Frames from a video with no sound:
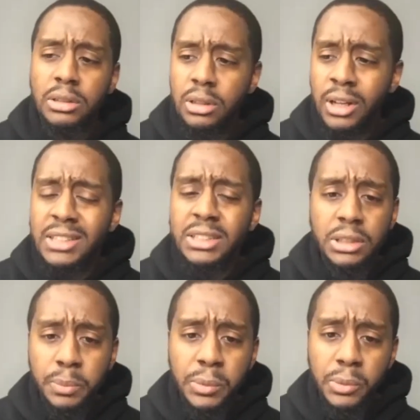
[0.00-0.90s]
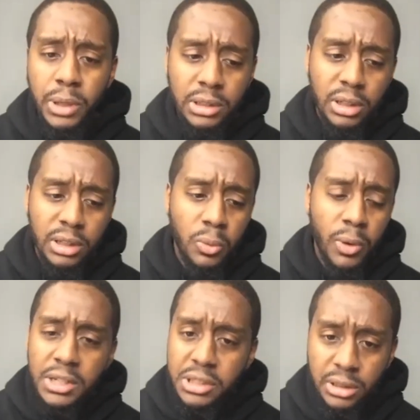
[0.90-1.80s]
lesson to people that's that's
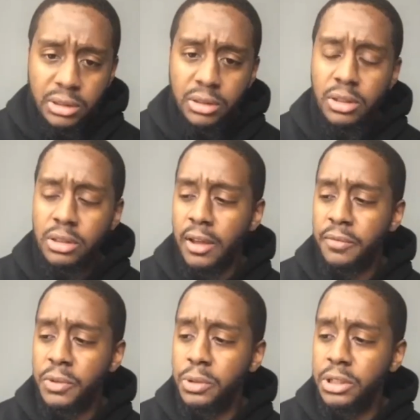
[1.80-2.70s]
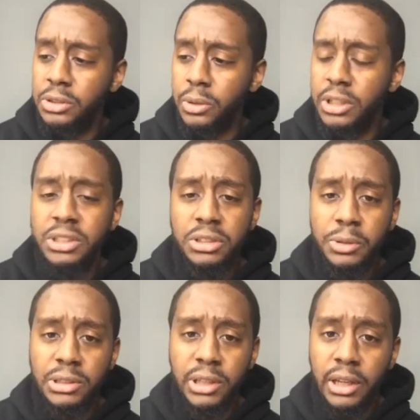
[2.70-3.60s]
watching, that view this or listen to
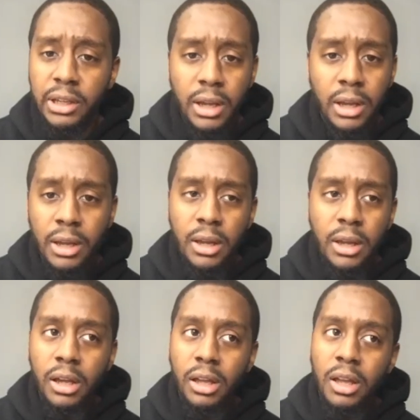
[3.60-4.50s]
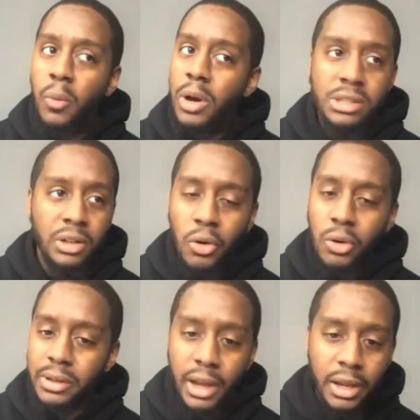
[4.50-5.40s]
this. Like it wasn't
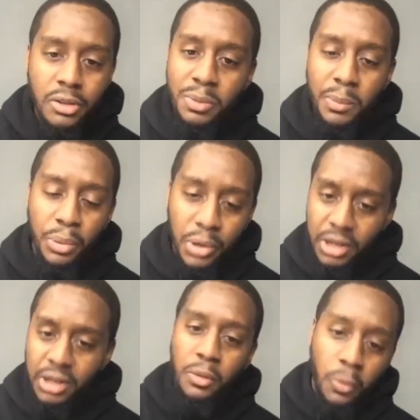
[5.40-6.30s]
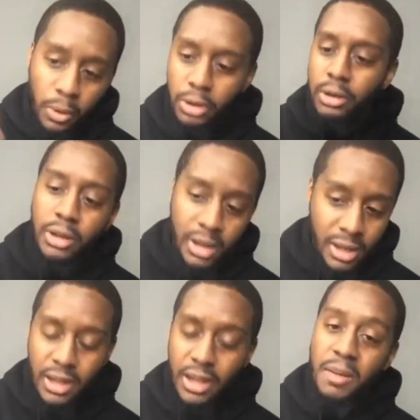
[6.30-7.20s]
overnight. You've been putting in the work
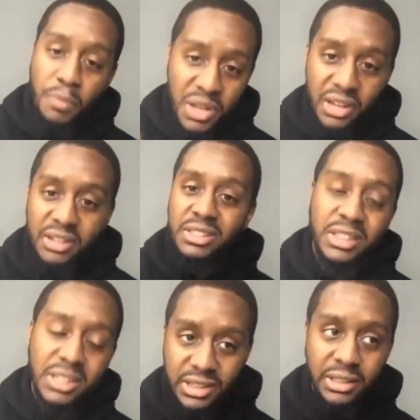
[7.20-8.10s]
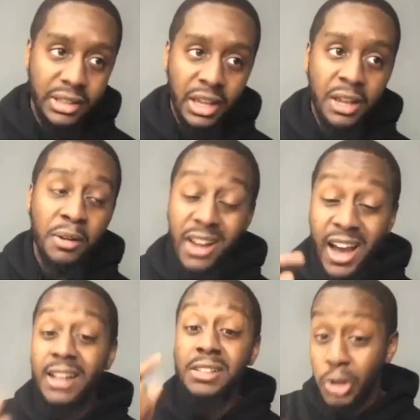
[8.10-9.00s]
and being consistent, and
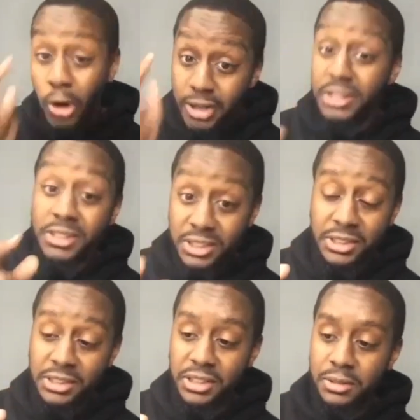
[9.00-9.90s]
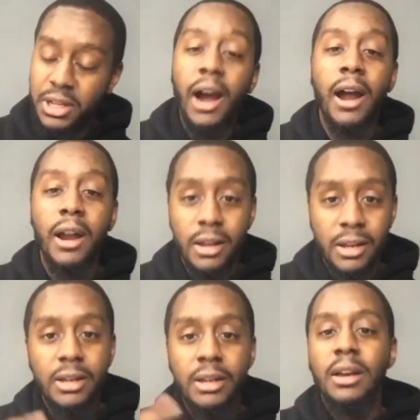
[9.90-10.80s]
God saw your consistency and was like, all right,
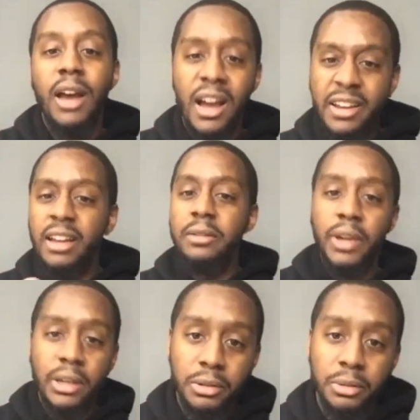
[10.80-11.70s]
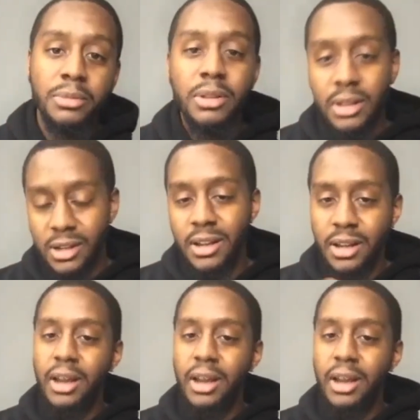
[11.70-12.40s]
I can help. Yeah,